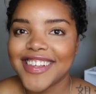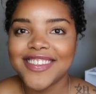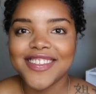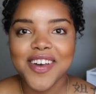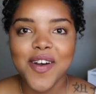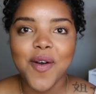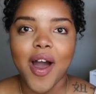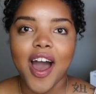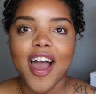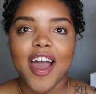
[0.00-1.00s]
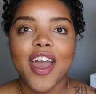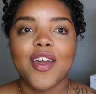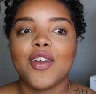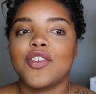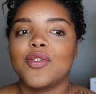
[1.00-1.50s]
And so
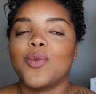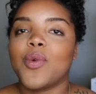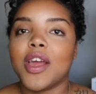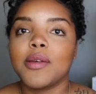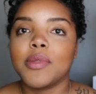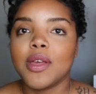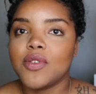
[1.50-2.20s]
I just randomly,